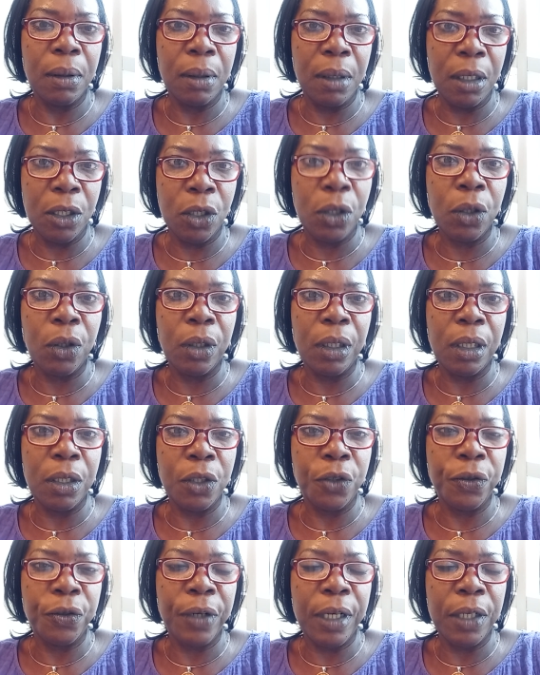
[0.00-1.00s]
this lawyer
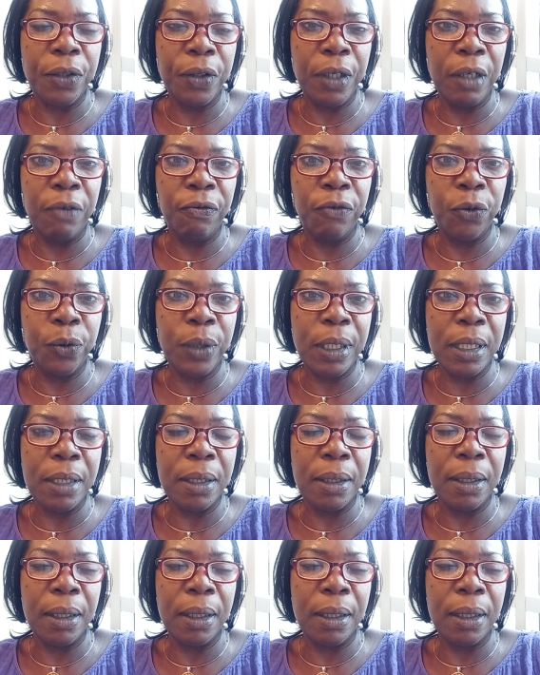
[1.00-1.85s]
is trying to influence